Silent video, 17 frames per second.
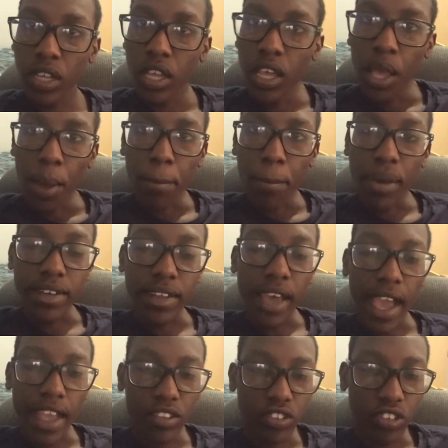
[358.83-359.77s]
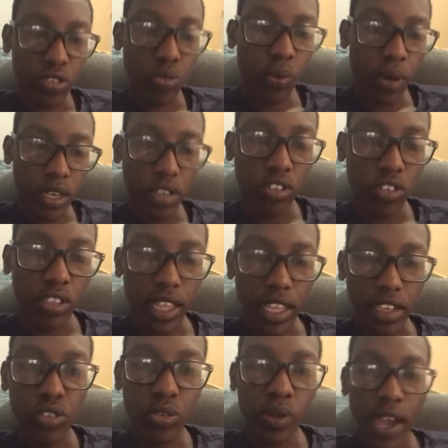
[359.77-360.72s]
but I just wanted to
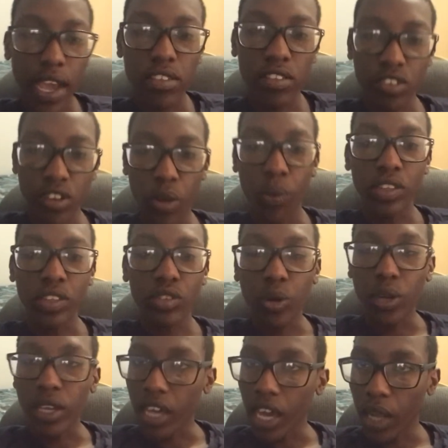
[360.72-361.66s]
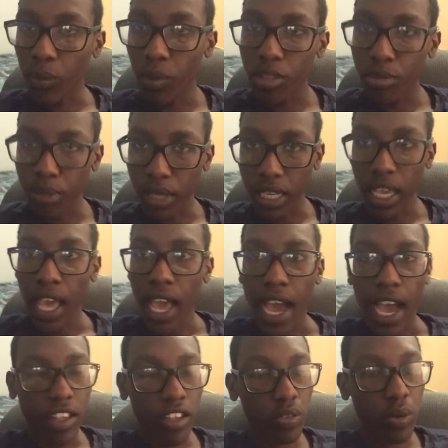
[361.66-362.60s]
let you guys know what's going on with me.
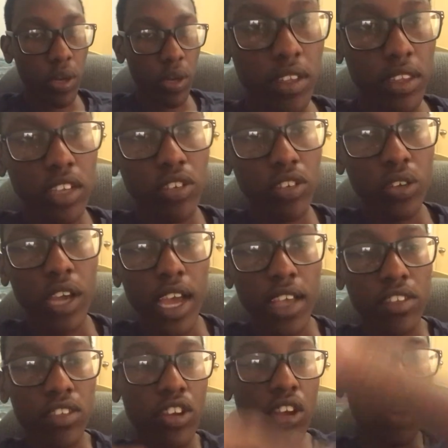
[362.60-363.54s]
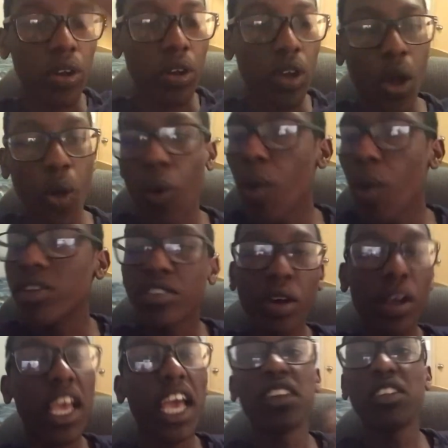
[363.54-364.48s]
I just wanted to you guys know what was
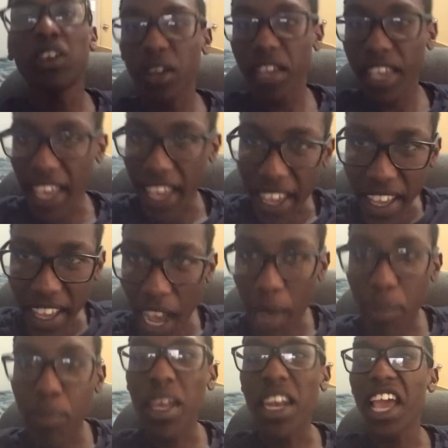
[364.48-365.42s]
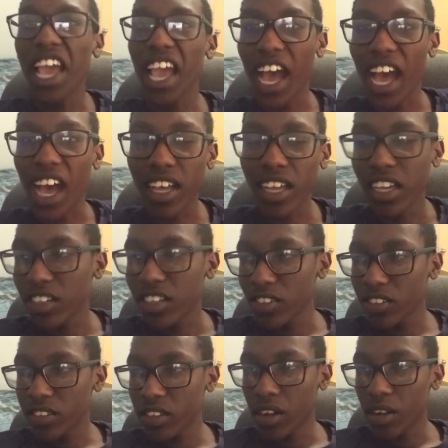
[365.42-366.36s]
Okie Dokie up in here.
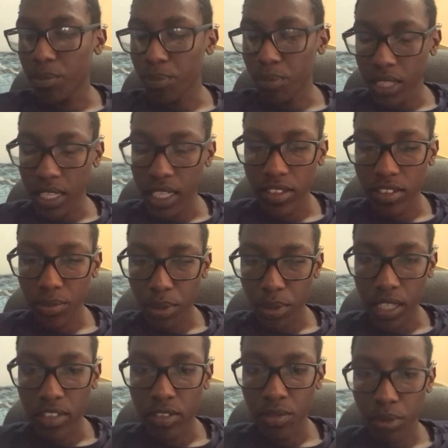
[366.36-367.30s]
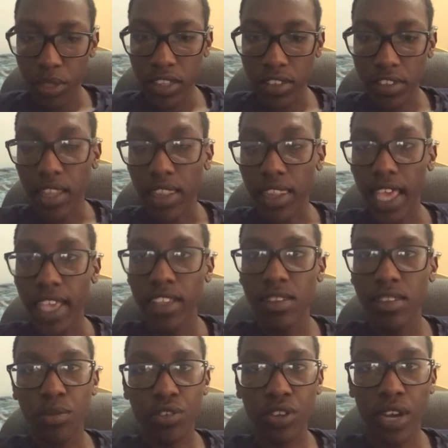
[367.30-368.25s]
So please, please, please like,
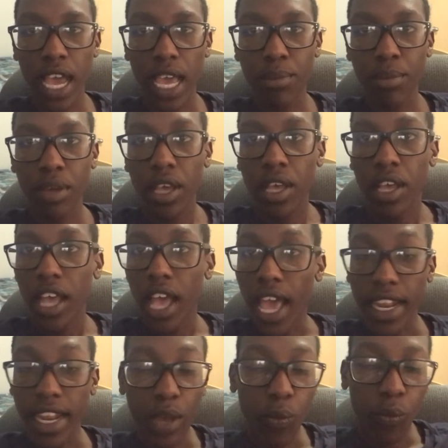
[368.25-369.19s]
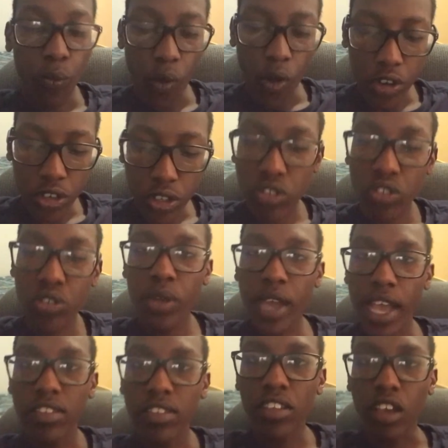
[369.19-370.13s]
subscribe, and I urge you
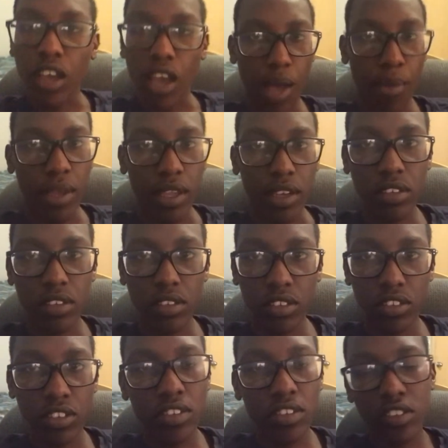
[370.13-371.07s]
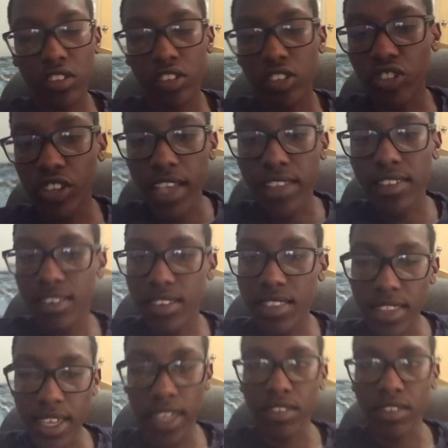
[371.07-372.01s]
guys to comment. Just suggest
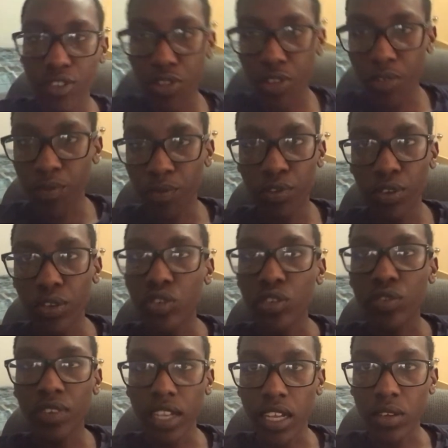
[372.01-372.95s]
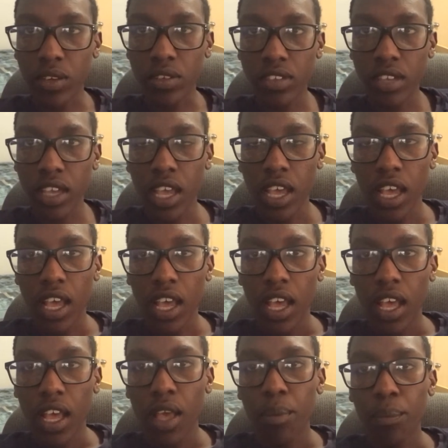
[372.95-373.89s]
things for future videos.
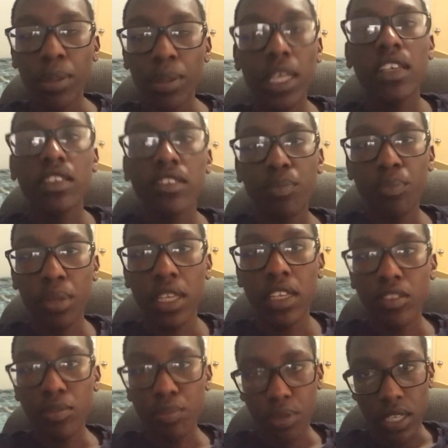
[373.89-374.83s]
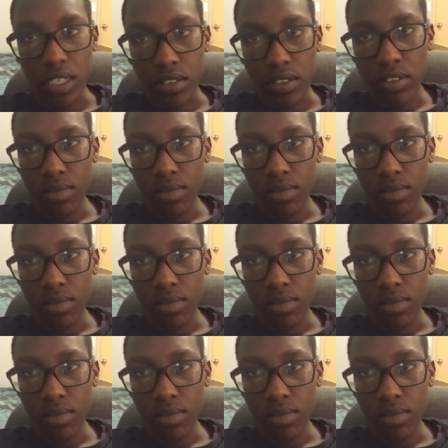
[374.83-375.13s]
Please, please, please.